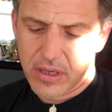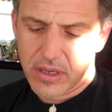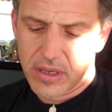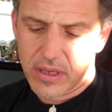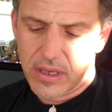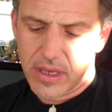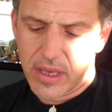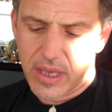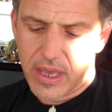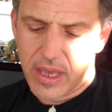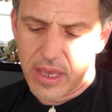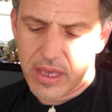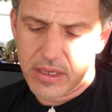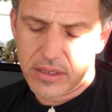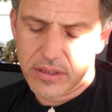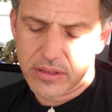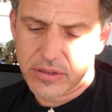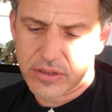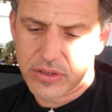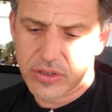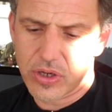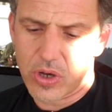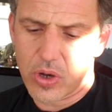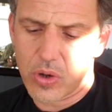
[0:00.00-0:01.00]
So
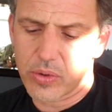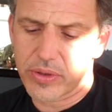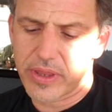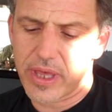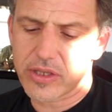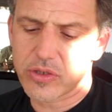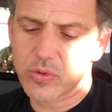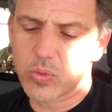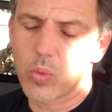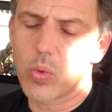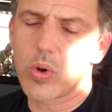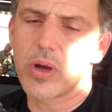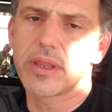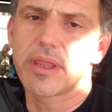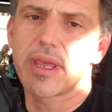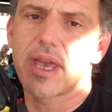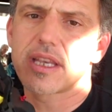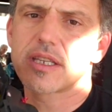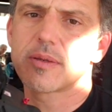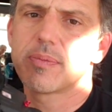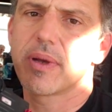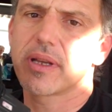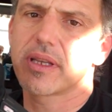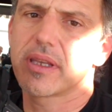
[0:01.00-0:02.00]
that's one aspect of
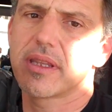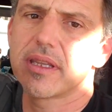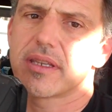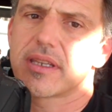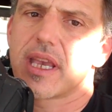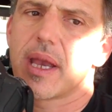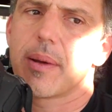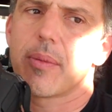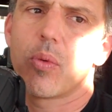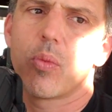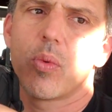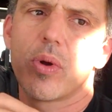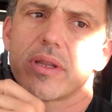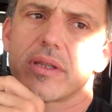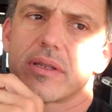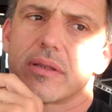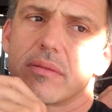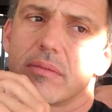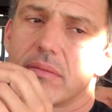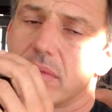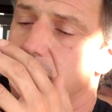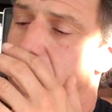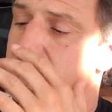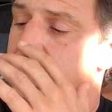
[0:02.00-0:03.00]
this camera.
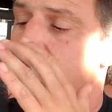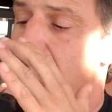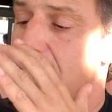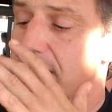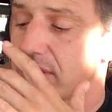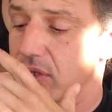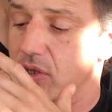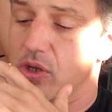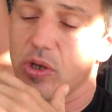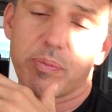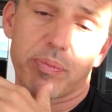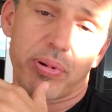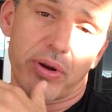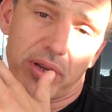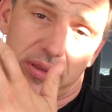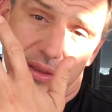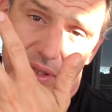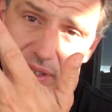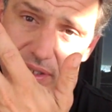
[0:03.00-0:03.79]
That's a good part, the still part.